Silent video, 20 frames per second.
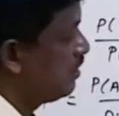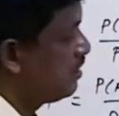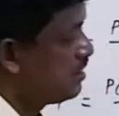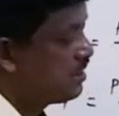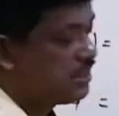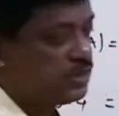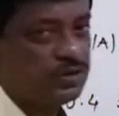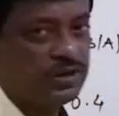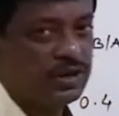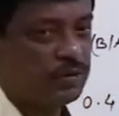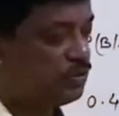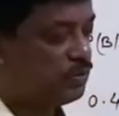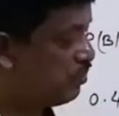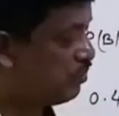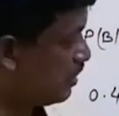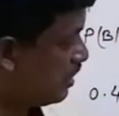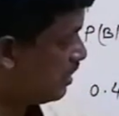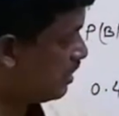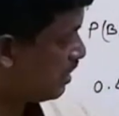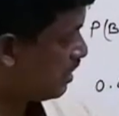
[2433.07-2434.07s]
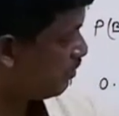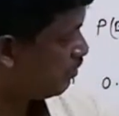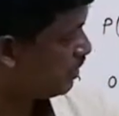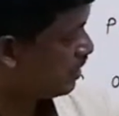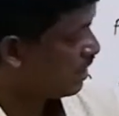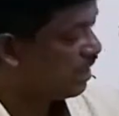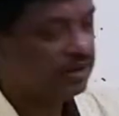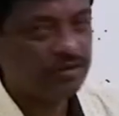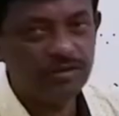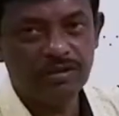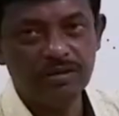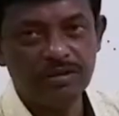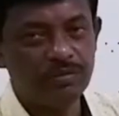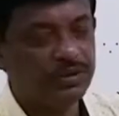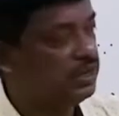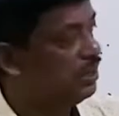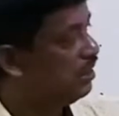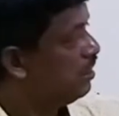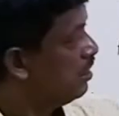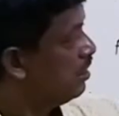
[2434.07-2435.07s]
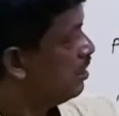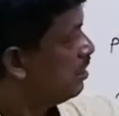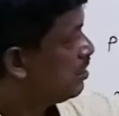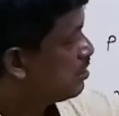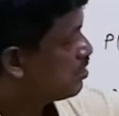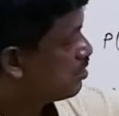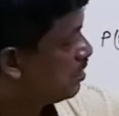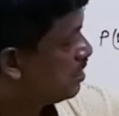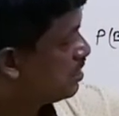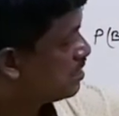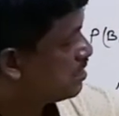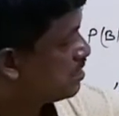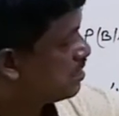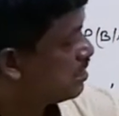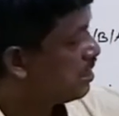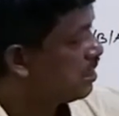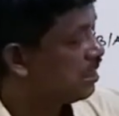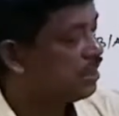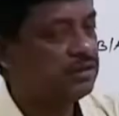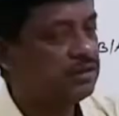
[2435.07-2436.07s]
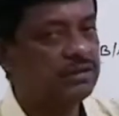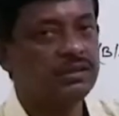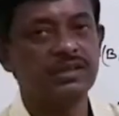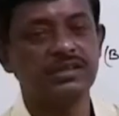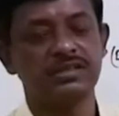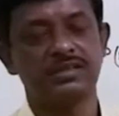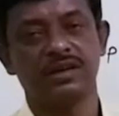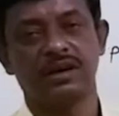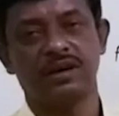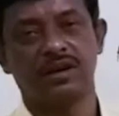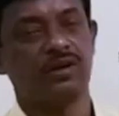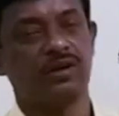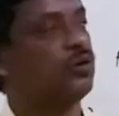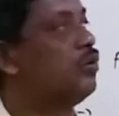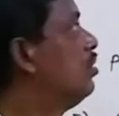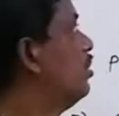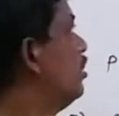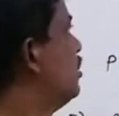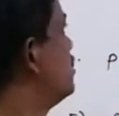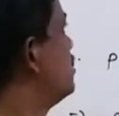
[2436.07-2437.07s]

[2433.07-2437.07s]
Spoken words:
just we have to find A, PA union B. So these three things are known. This